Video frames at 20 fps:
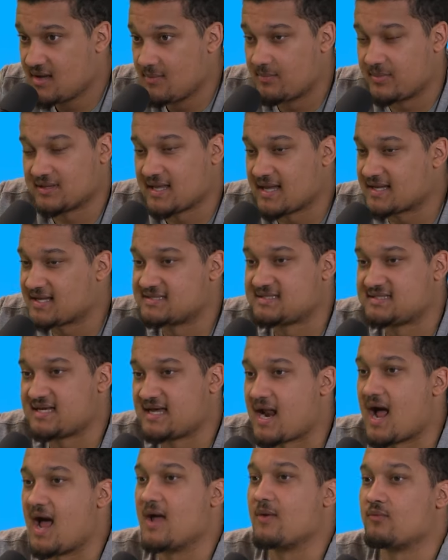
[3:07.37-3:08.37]
But like I
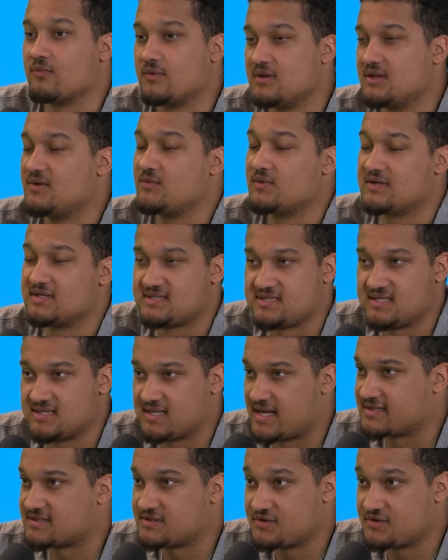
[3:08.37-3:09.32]
said, I really want to see, like,